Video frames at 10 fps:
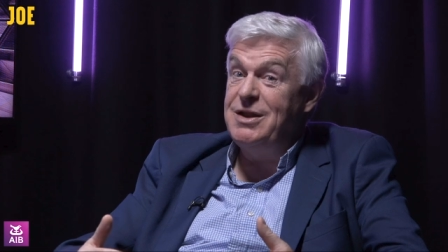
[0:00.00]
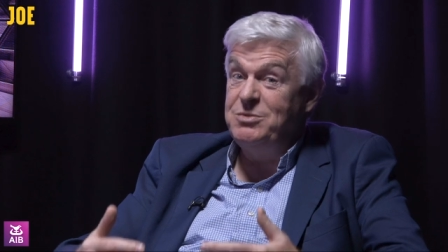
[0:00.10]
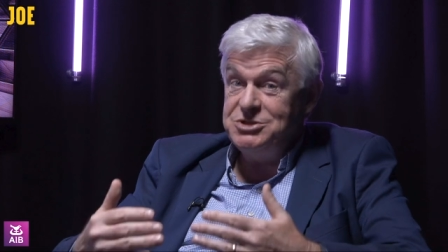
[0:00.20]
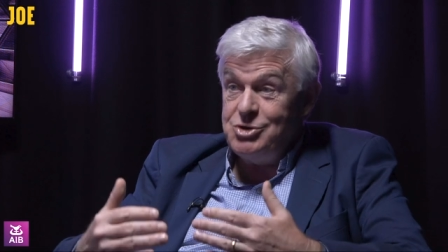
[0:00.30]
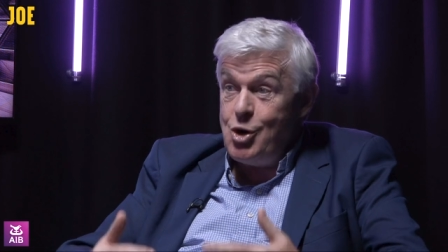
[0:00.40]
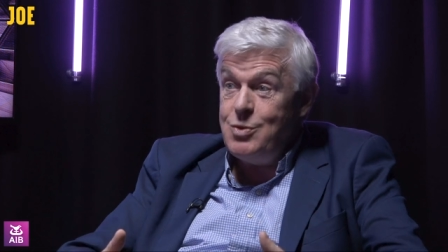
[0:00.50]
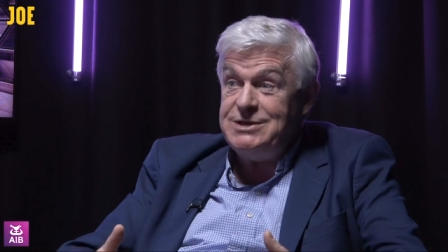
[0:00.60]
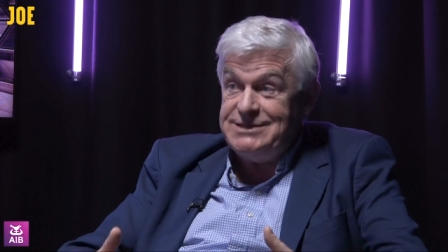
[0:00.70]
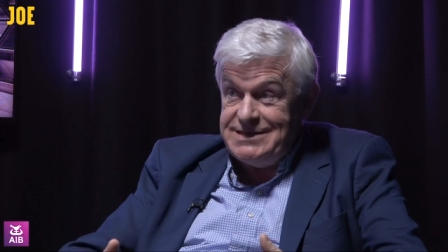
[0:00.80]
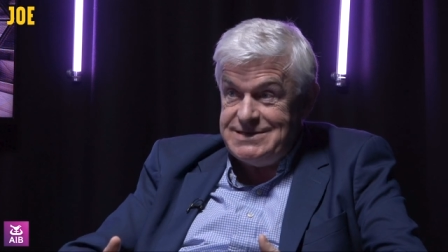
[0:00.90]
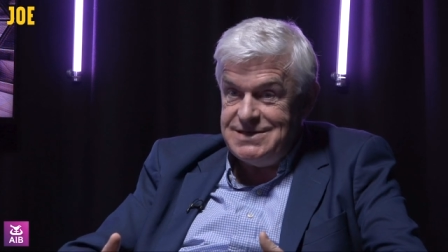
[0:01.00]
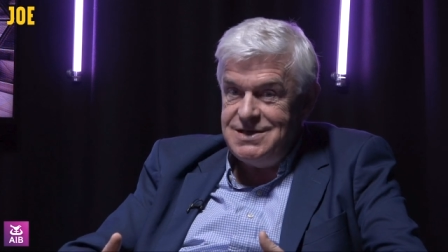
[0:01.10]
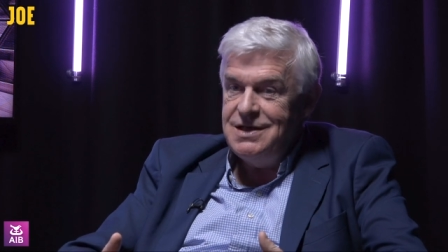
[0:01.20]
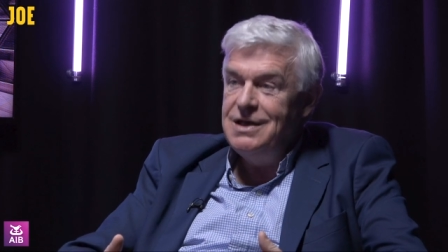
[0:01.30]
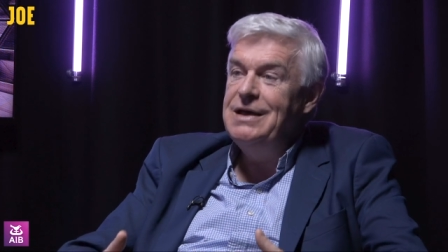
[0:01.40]
And it was Galway
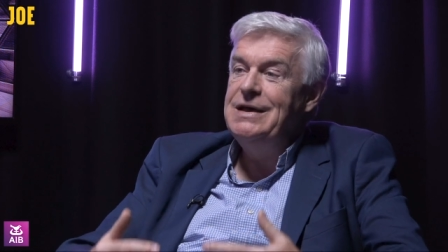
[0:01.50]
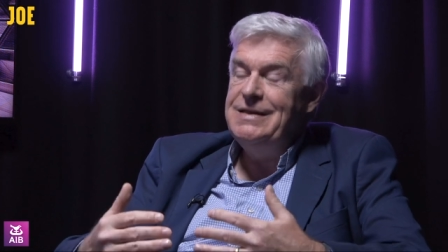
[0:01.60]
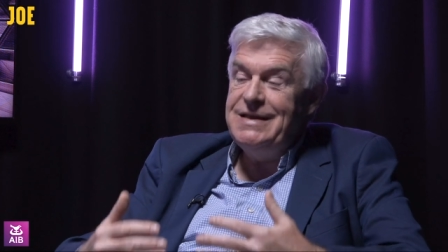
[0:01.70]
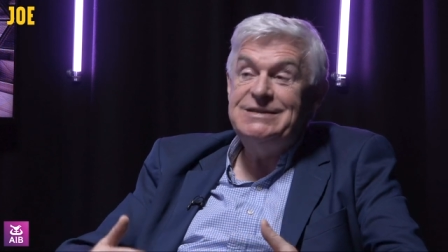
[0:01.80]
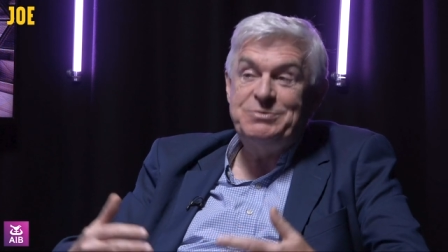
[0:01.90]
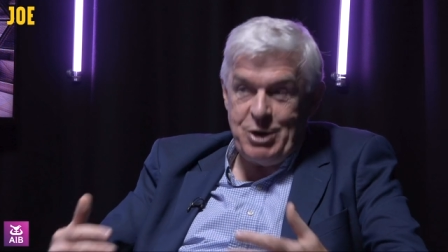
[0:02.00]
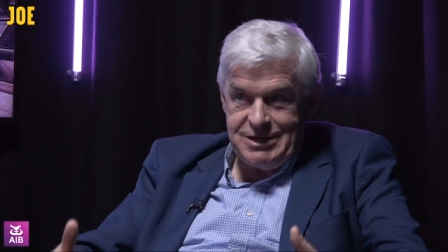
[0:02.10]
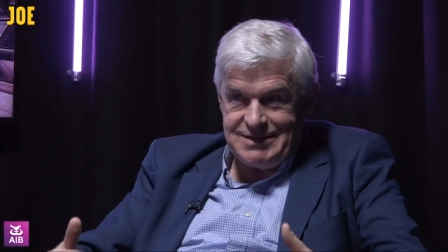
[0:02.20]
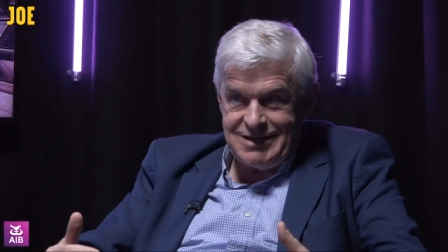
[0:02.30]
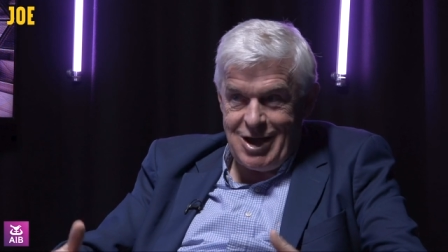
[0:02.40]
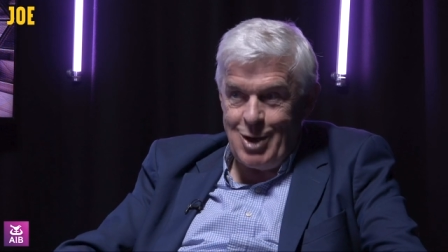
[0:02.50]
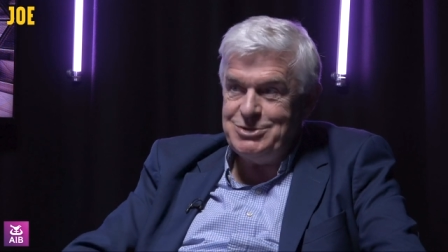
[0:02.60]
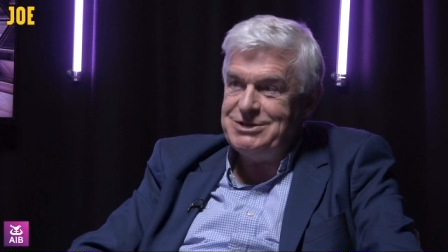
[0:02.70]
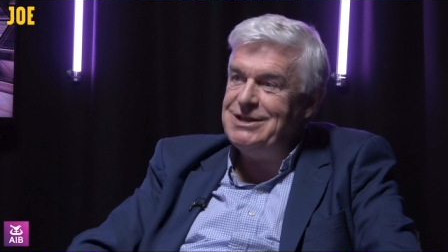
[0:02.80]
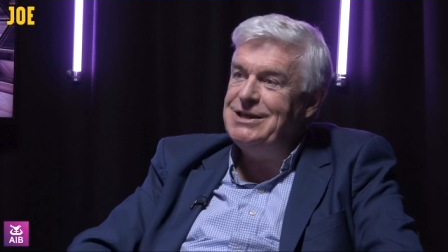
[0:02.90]
City and then spread to the
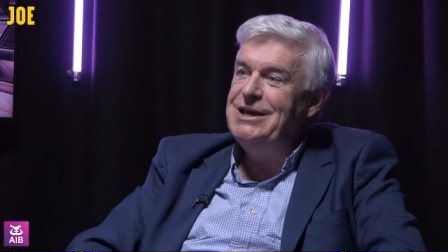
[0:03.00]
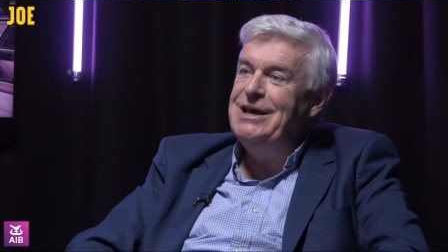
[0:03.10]
county.